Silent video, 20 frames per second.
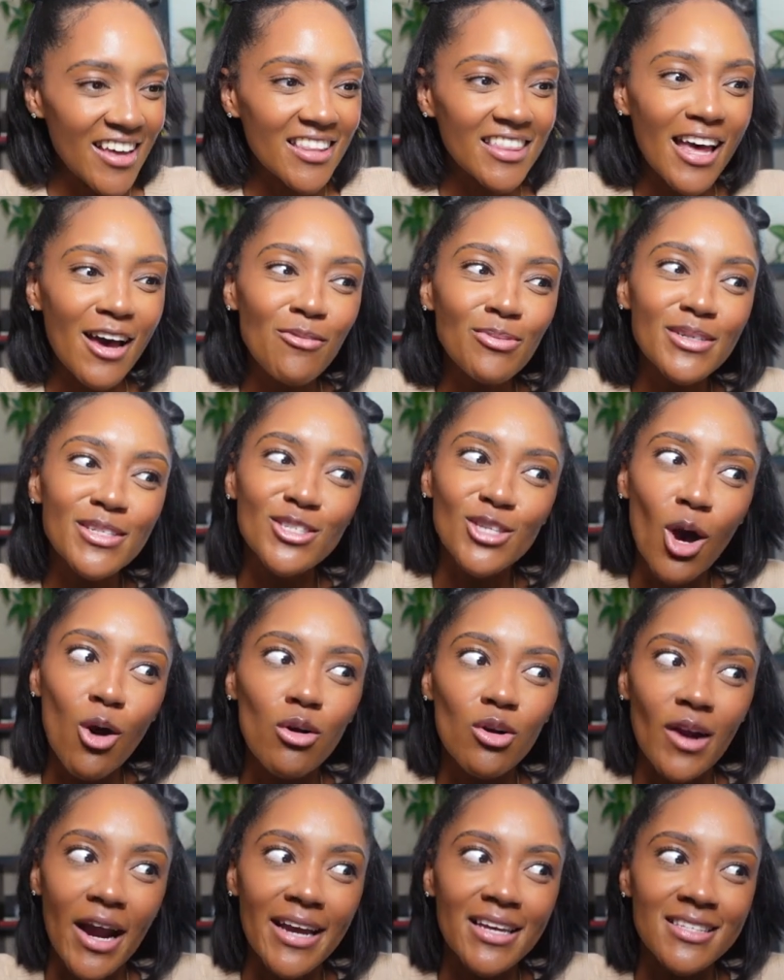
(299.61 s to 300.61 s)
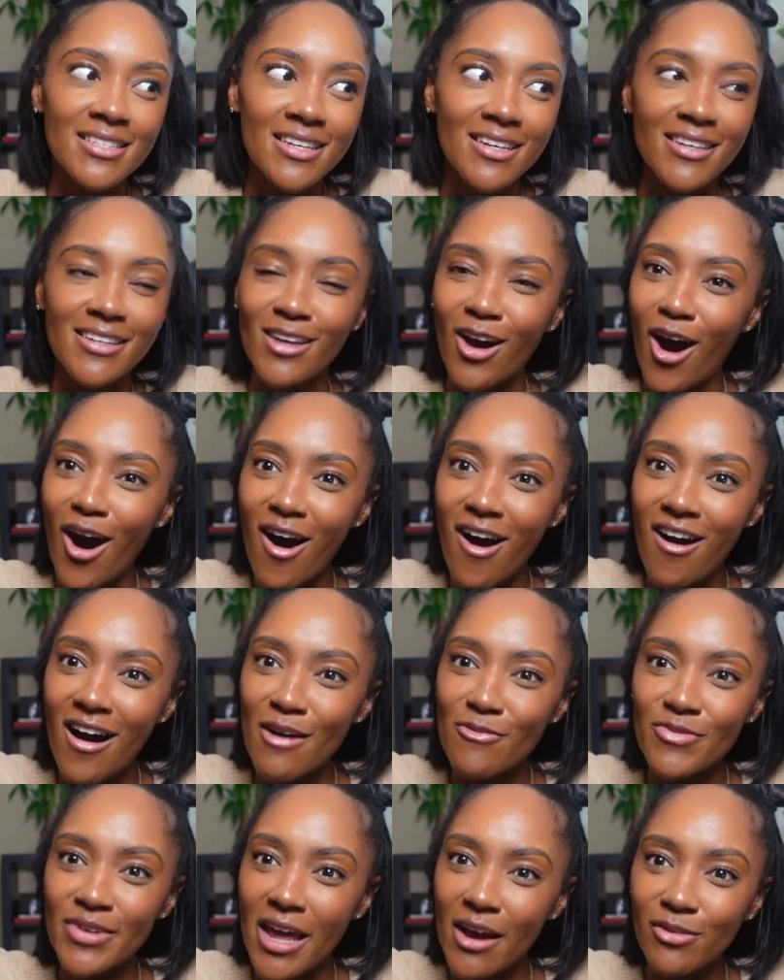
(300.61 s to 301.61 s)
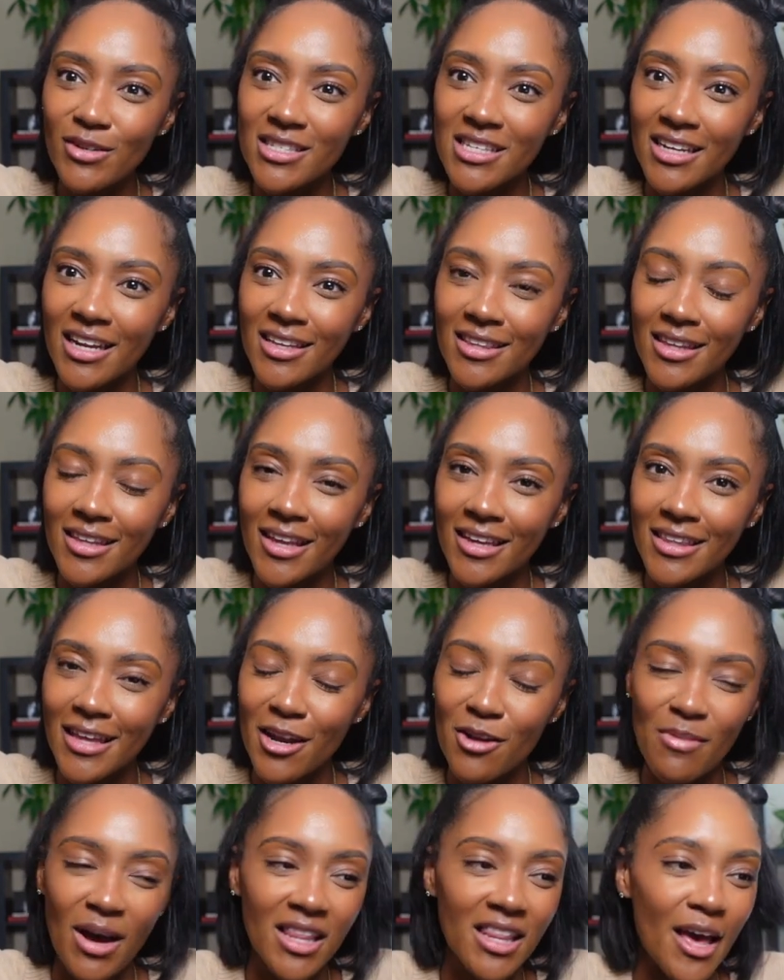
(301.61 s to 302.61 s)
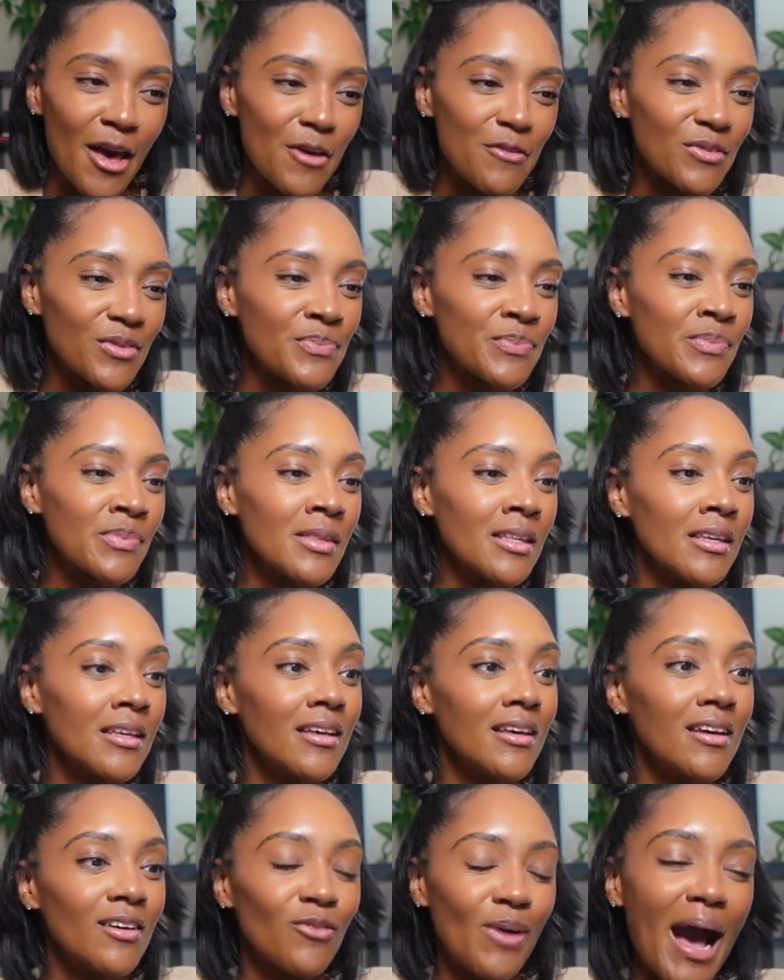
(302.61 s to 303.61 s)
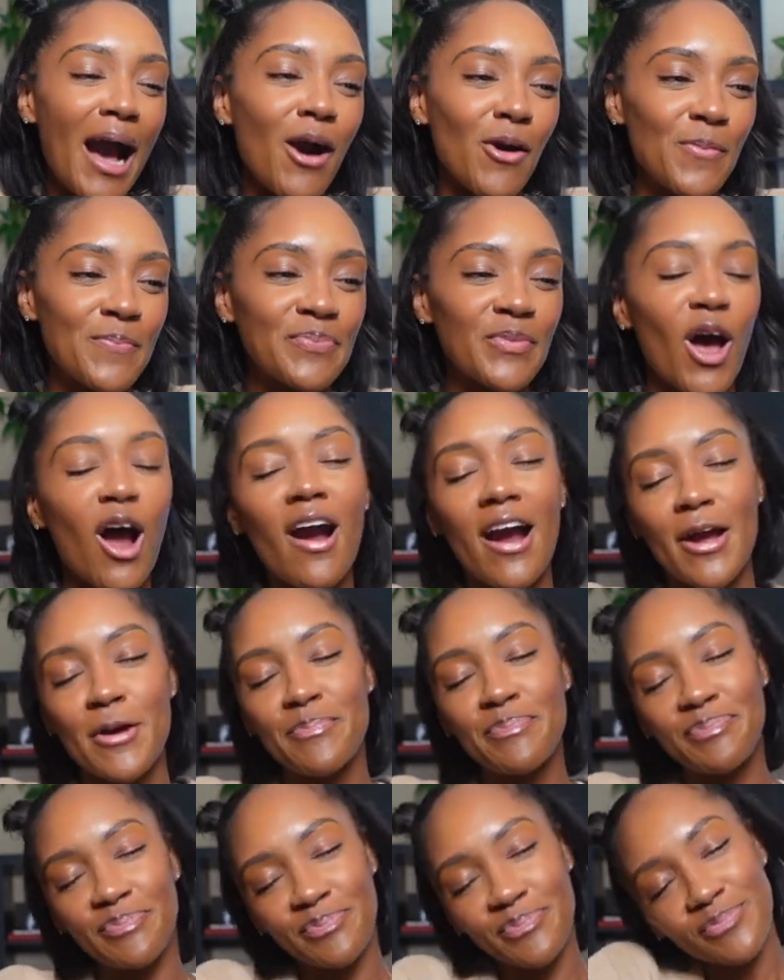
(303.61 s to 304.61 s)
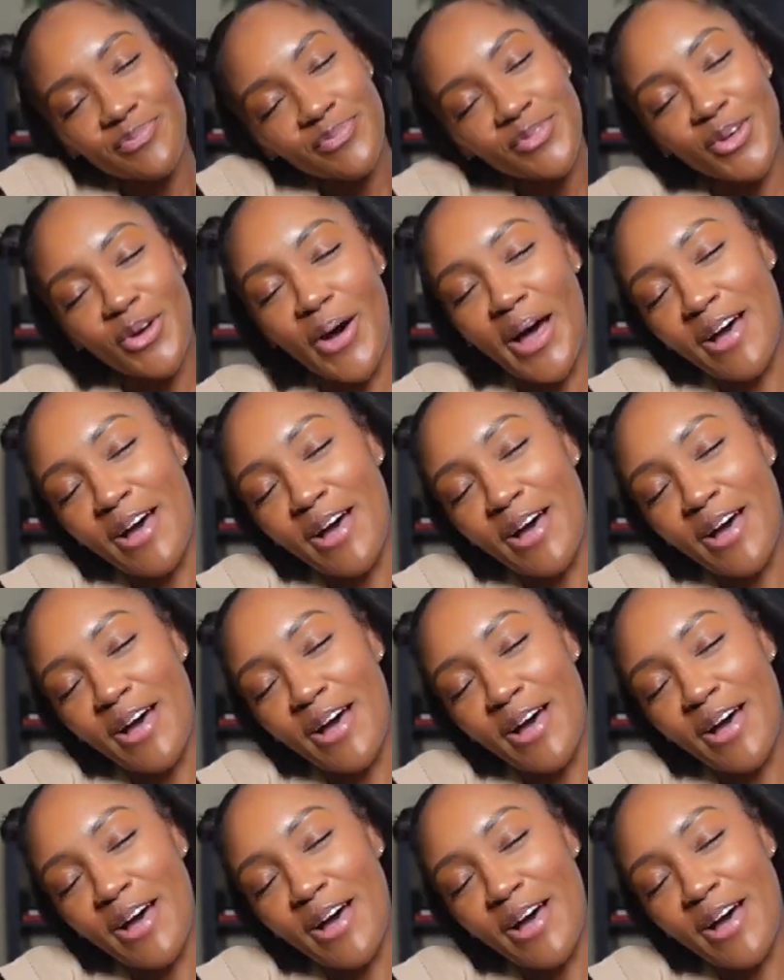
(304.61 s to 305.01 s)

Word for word: That was so crazy, y'all. I've never seen anything like that in my life. Wow. All right. Go